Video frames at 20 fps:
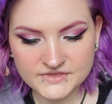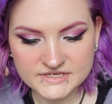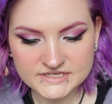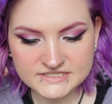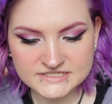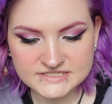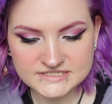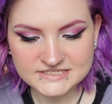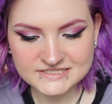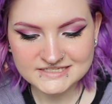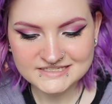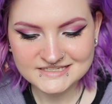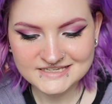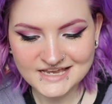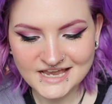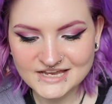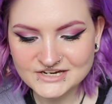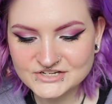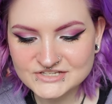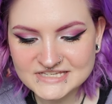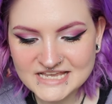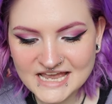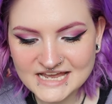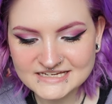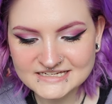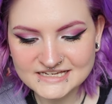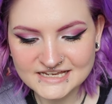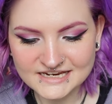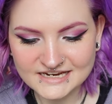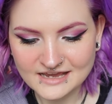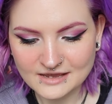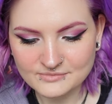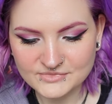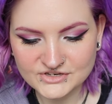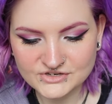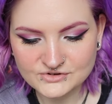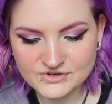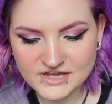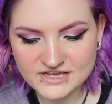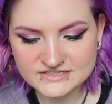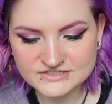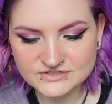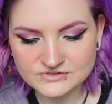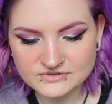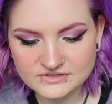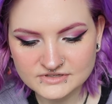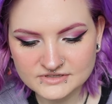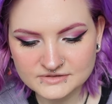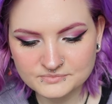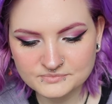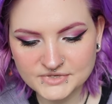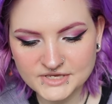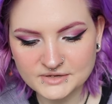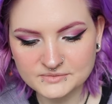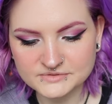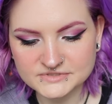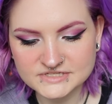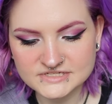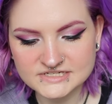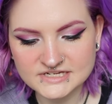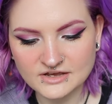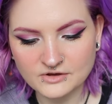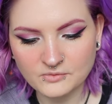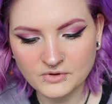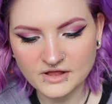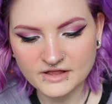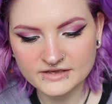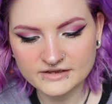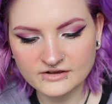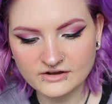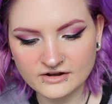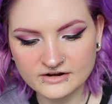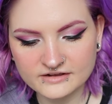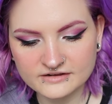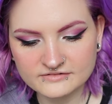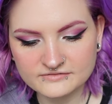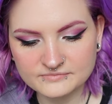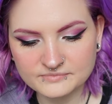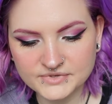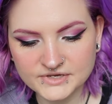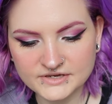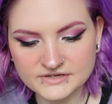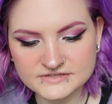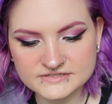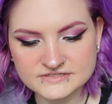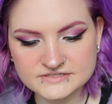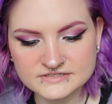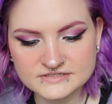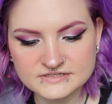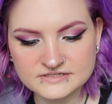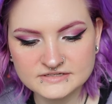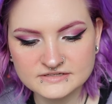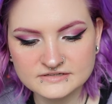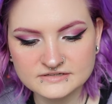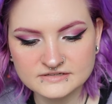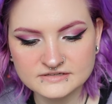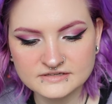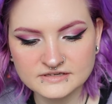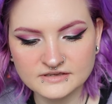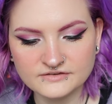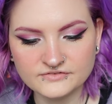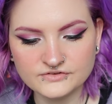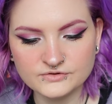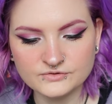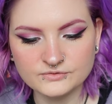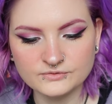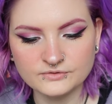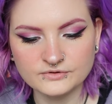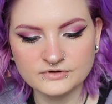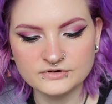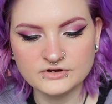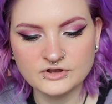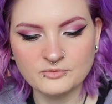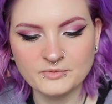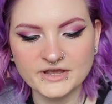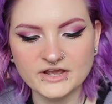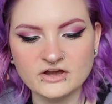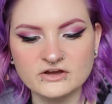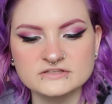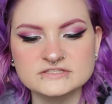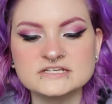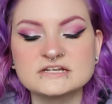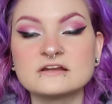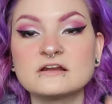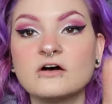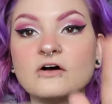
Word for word: this, I just had to get it. I mean, you guys will be able to tell why I got it because if you know my content at